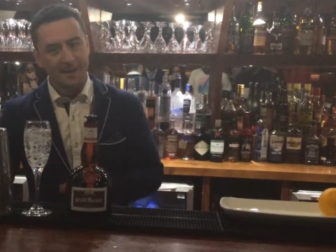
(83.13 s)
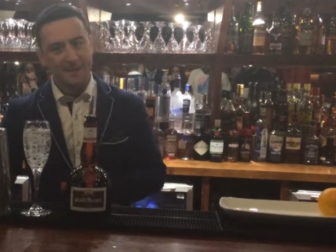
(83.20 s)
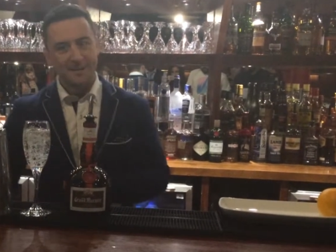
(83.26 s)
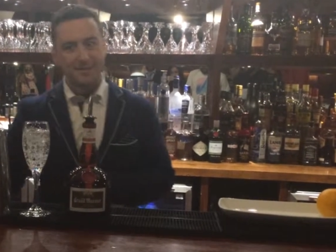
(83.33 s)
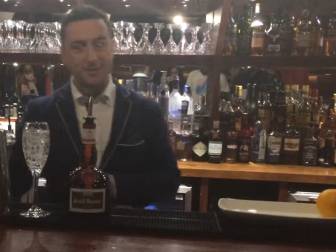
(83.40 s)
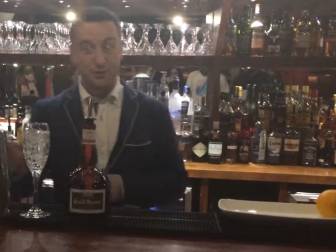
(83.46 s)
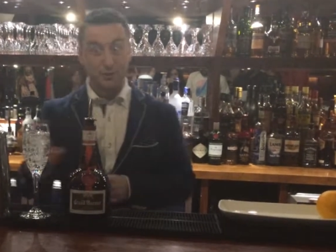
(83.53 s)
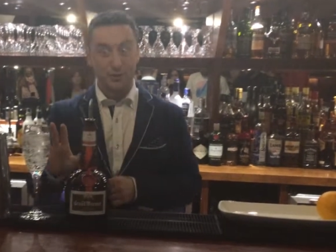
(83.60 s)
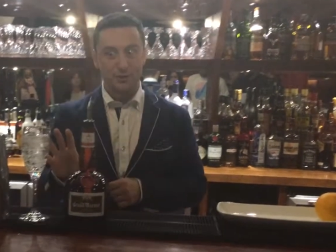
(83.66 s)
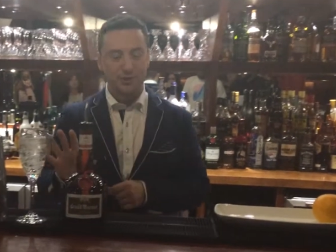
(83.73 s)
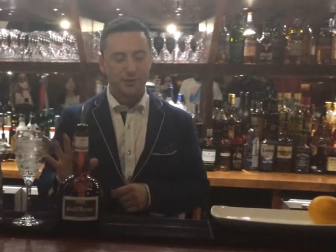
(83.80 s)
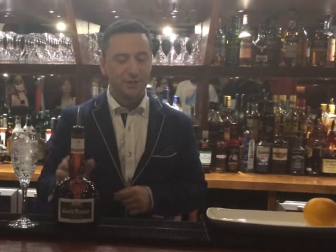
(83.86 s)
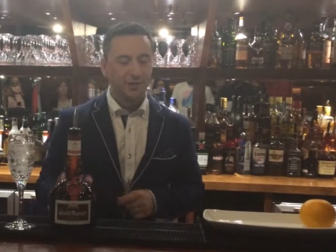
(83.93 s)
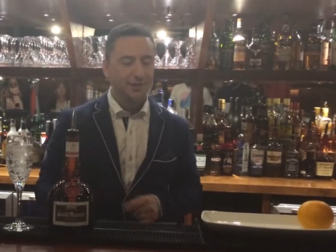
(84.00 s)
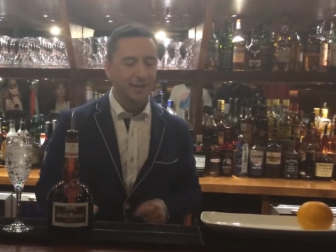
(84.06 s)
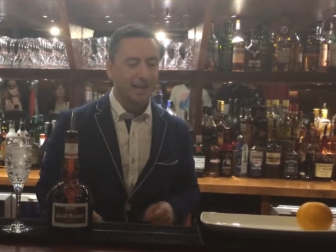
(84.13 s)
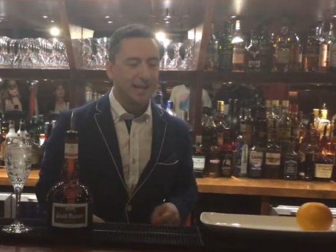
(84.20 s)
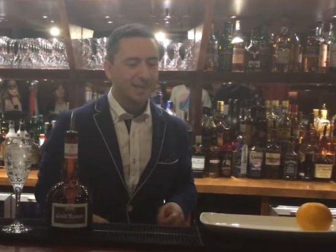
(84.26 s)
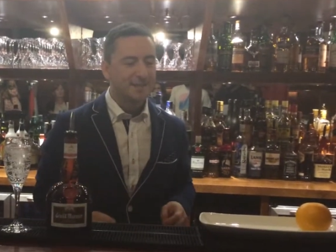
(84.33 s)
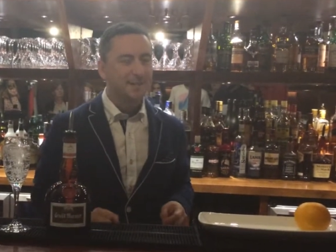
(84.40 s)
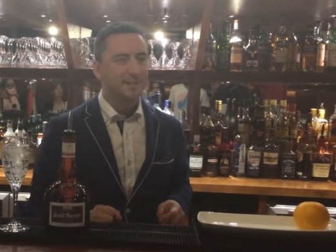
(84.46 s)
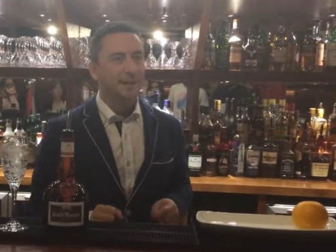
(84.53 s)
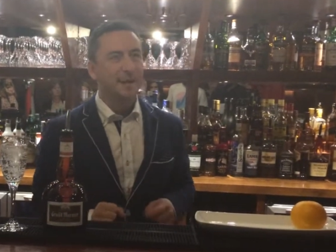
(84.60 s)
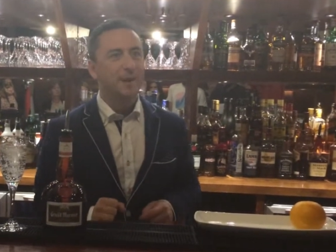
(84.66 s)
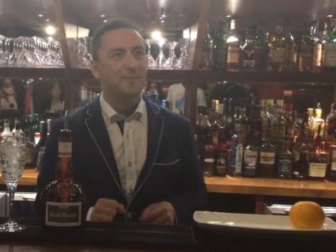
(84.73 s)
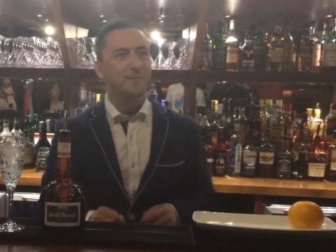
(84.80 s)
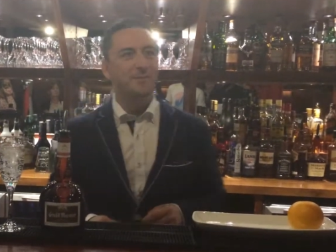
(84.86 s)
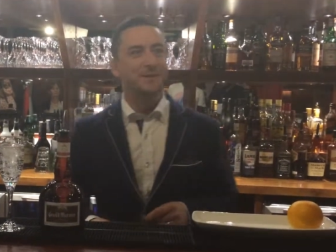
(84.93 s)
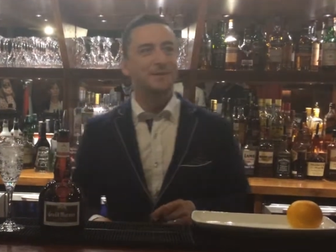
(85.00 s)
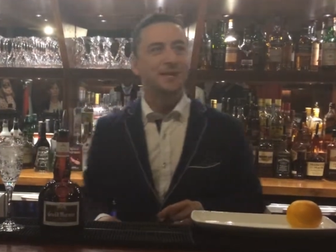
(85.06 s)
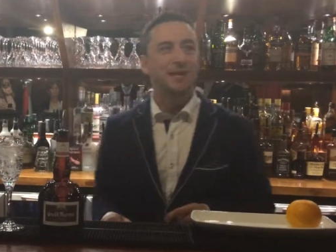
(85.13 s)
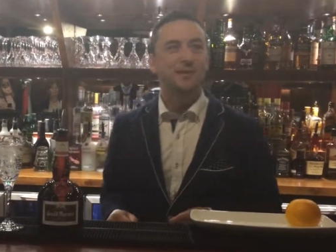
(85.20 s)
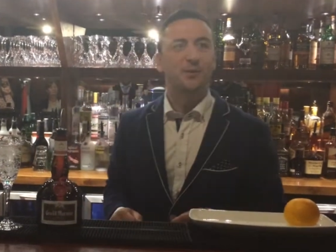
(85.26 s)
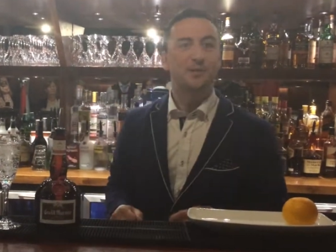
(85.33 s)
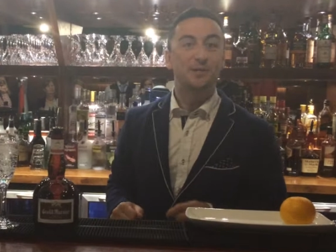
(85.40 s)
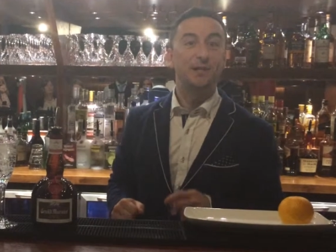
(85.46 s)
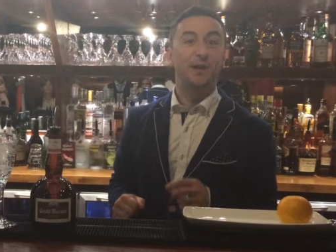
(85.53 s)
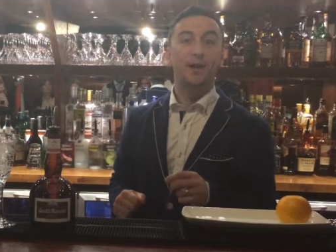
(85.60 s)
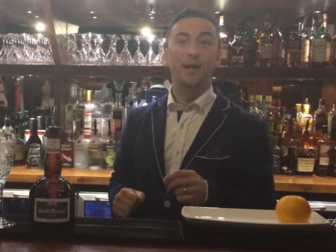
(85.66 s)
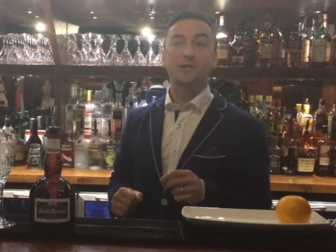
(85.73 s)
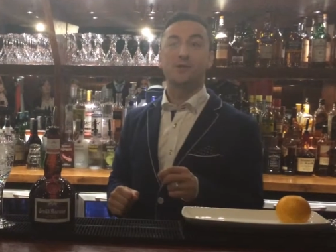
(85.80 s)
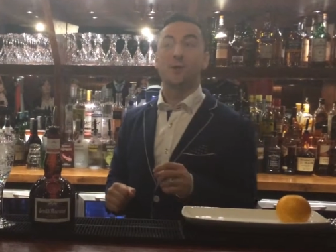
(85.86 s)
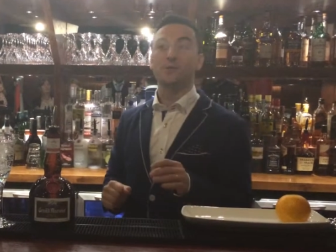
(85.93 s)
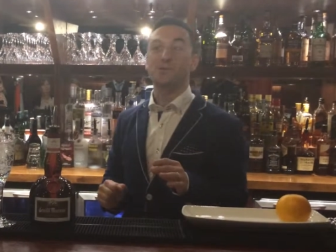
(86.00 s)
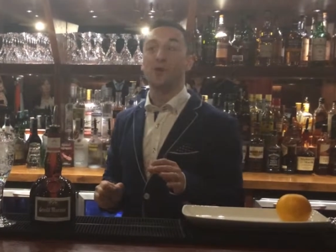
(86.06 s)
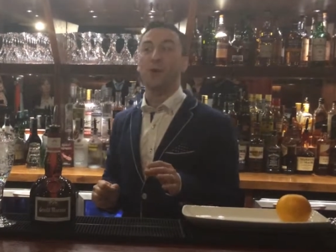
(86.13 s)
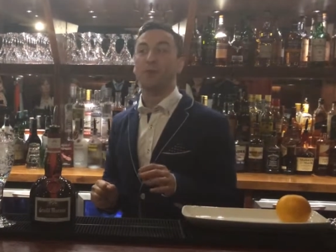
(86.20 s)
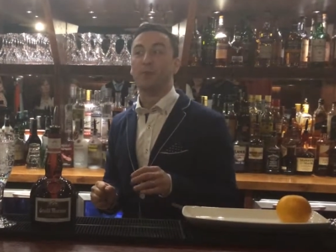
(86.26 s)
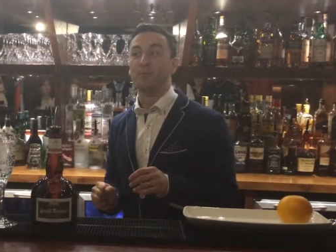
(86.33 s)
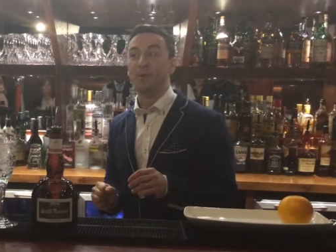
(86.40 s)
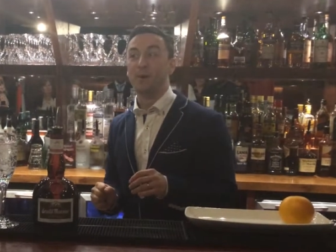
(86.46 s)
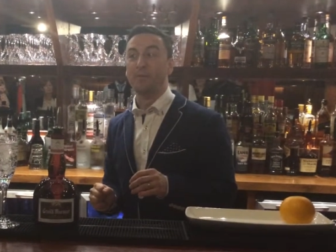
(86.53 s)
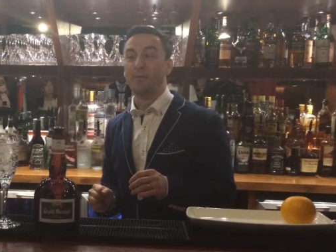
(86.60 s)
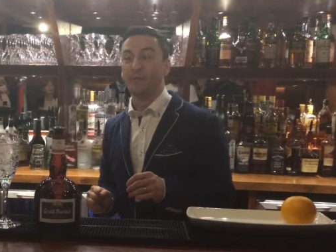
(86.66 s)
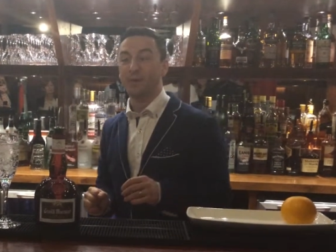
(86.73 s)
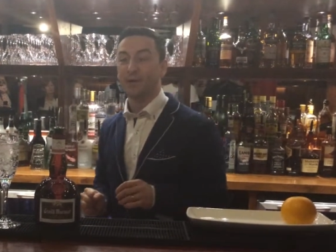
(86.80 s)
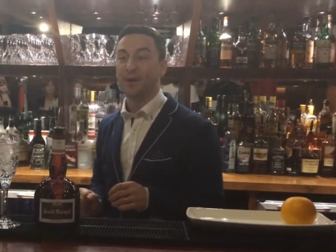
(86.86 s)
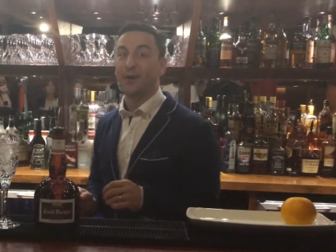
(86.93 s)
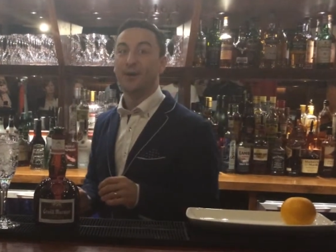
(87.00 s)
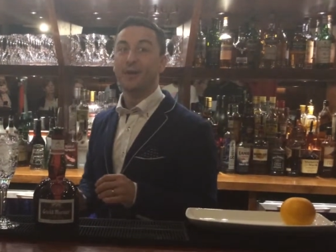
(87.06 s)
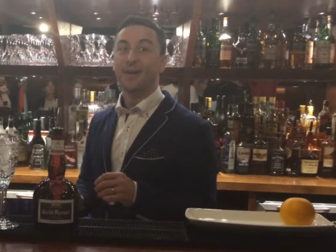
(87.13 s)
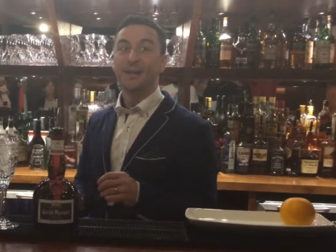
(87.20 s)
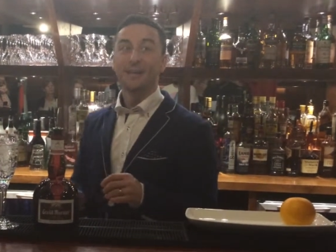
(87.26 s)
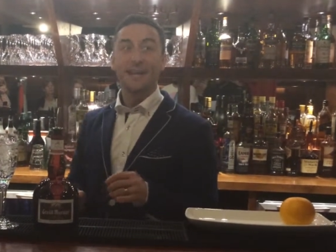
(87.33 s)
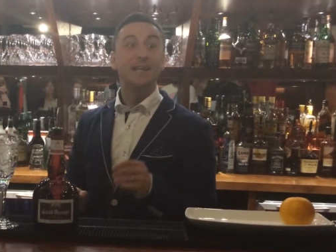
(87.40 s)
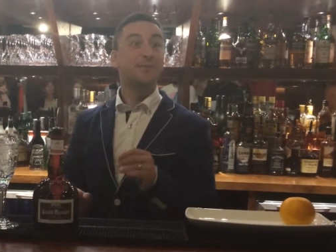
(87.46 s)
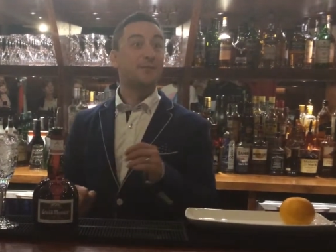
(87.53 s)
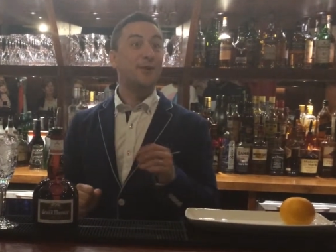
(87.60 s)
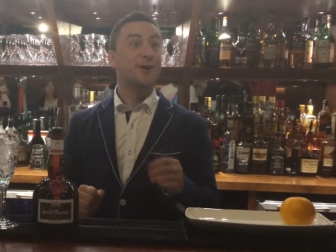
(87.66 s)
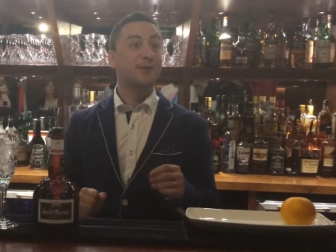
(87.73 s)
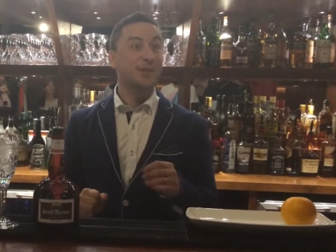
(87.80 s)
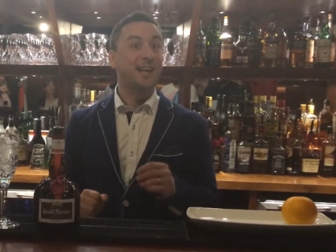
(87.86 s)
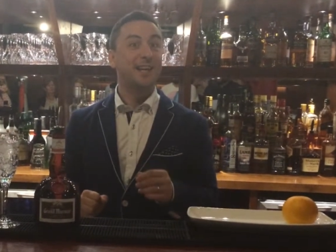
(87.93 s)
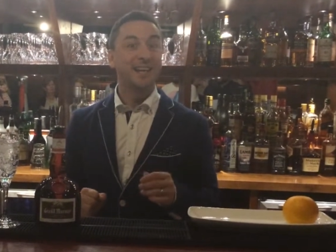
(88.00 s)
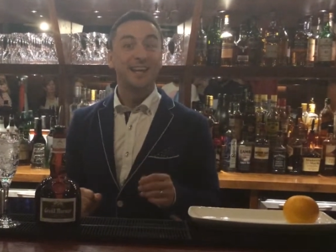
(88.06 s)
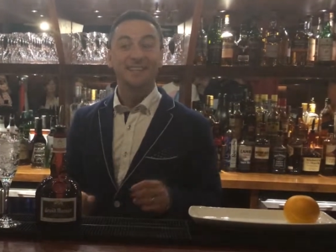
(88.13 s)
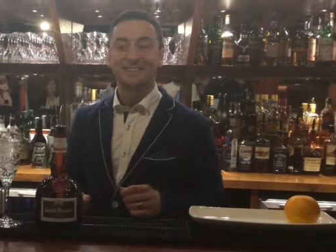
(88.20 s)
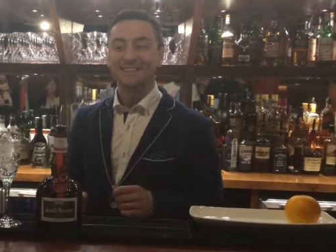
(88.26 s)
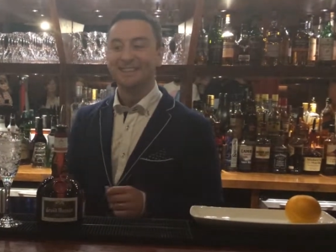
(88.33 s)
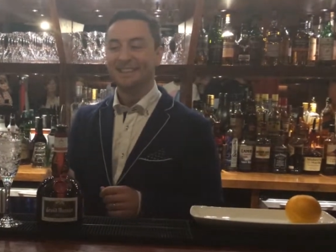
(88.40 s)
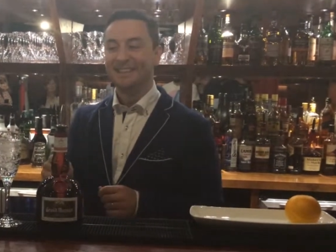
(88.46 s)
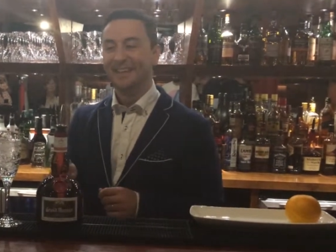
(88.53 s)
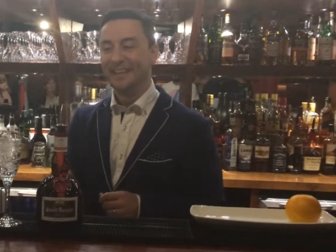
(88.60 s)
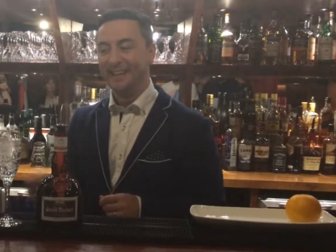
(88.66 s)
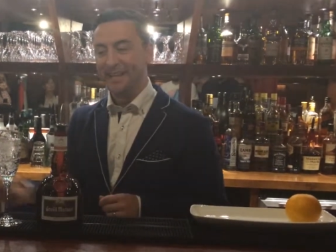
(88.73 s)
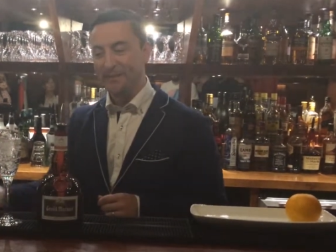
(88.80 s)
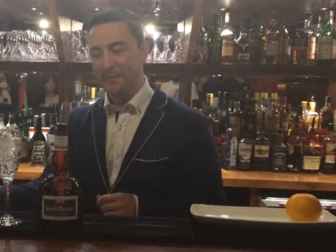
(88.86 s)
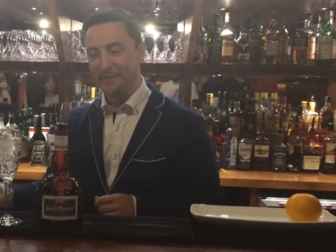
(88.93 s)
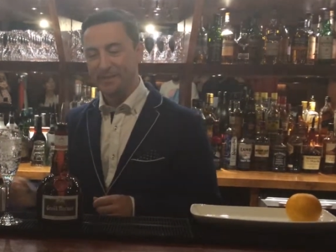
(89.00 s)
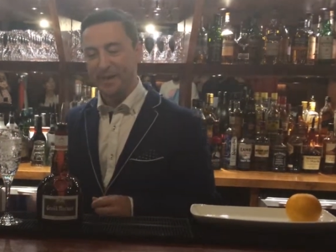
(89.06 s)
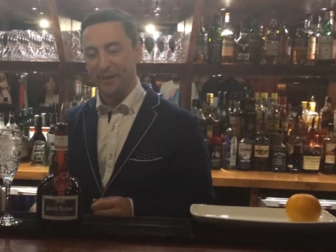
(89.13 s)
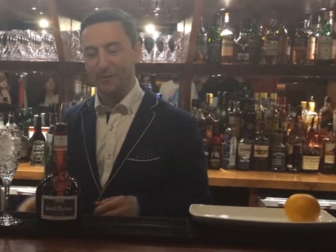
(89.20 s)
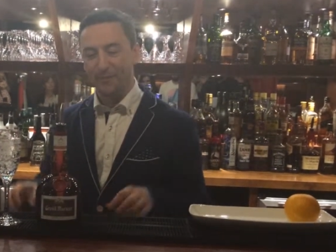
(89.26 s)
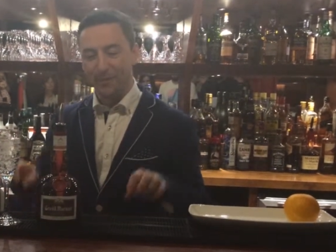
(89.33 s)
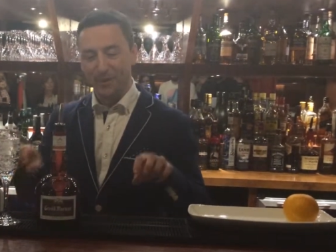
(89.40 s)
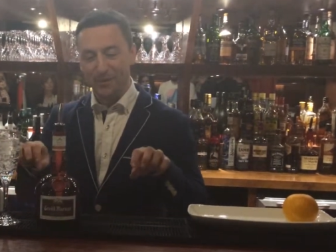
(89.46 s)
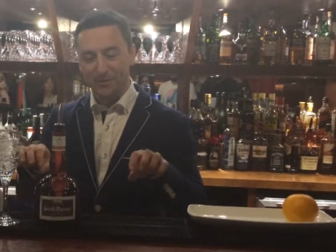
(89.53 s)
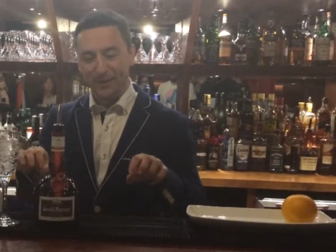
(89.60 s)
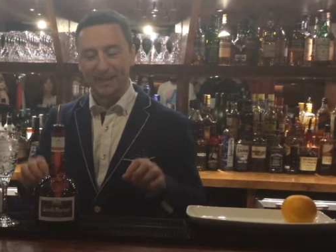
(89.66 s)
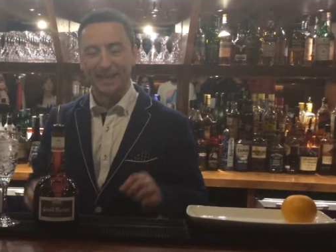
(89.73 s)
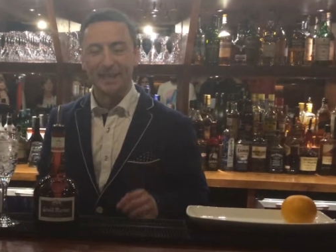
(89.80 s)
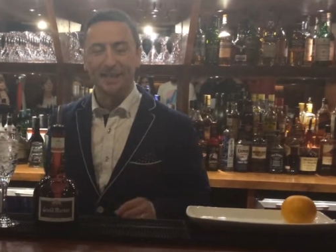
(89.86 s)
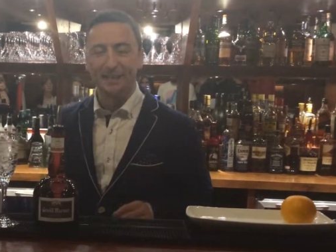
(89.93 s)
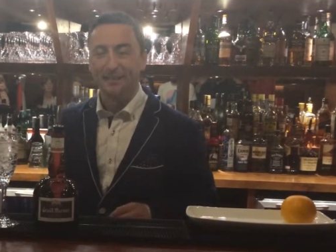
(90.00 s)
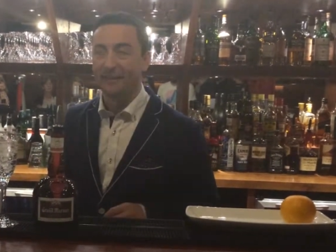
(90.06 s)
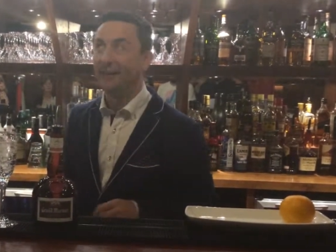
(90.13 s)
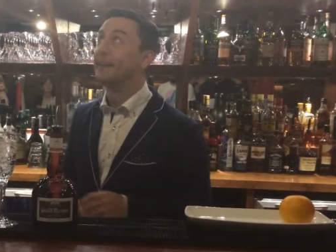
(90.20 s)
It's just to chill the glass. So that's always an awkward moment when you go, yes, of course you can, yes. And then you empty out and pour the drink in and they're